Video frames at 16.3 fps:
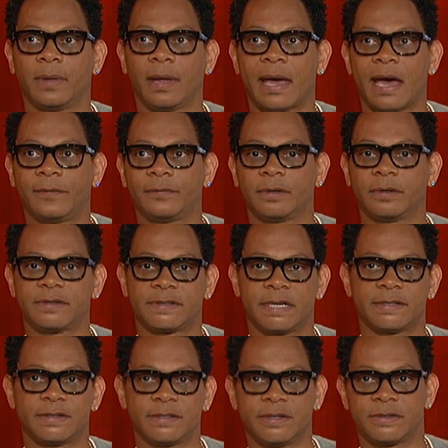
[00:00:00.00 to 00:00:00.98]
after
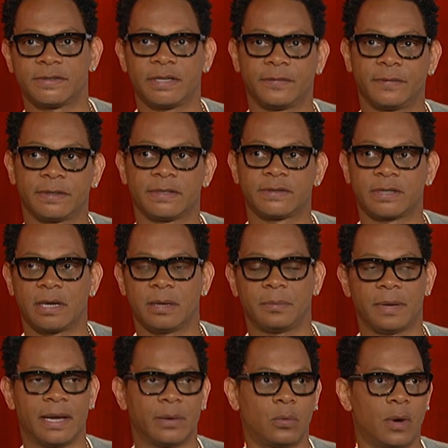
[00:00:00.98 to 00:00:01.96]
assessing yourself at this
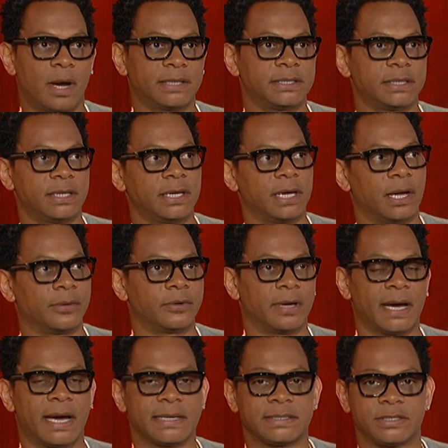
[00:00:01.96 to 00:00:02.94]
combine, watching the other
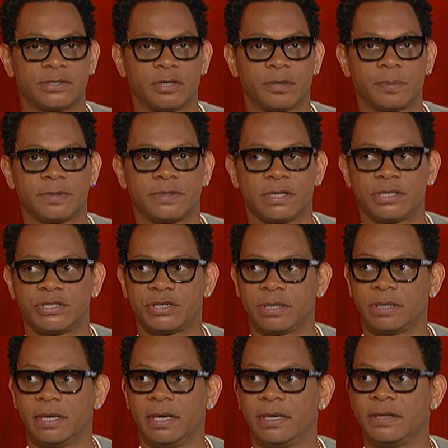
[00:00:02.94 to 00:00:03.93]
guys at your
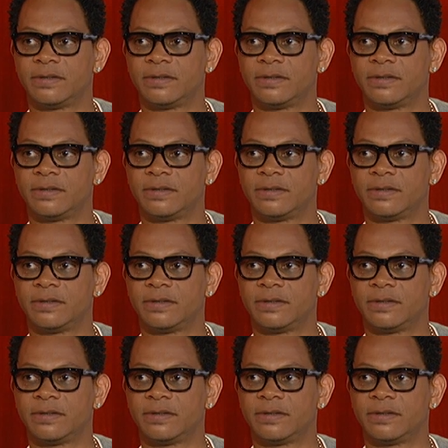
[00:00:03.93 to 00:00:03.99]
position,